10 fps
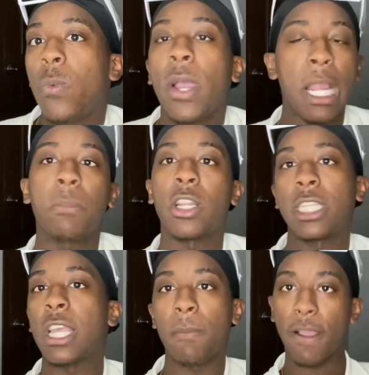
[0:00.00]
when I'm going to
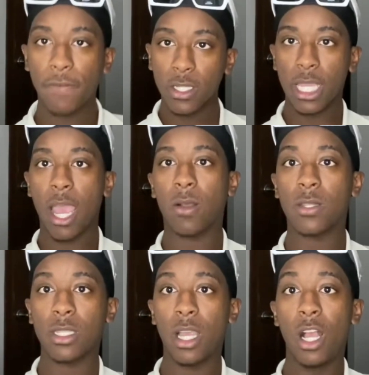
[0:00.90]
sell my first house.
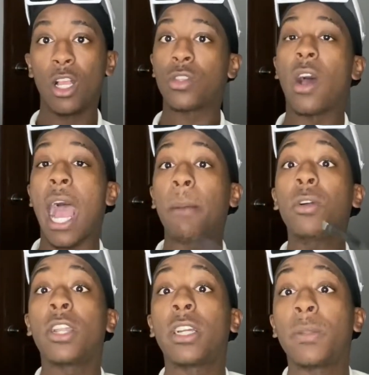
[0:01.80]
So I'm
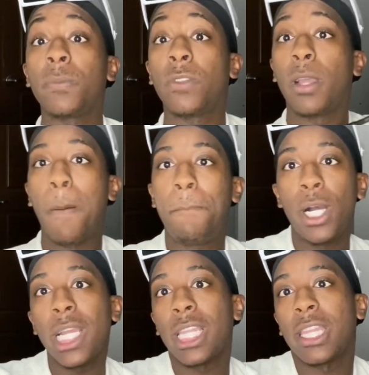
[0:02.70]
going to
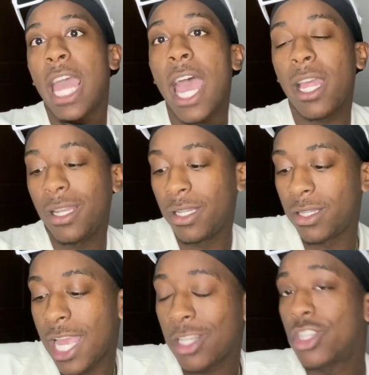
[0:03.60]
put that.
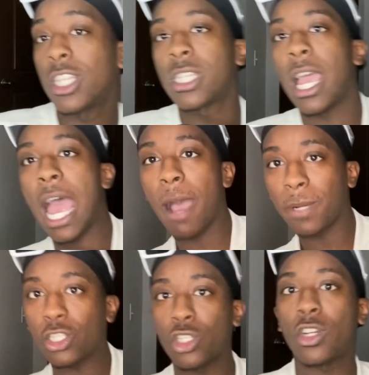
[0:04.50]
That's just how
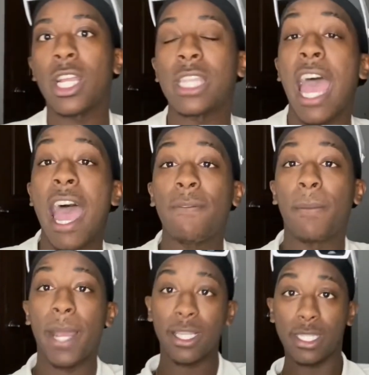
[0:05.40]
much trust I have in
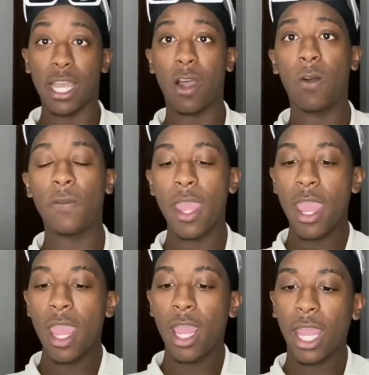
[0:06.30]
myself.
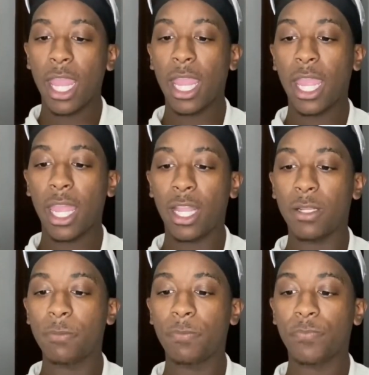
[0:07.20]
And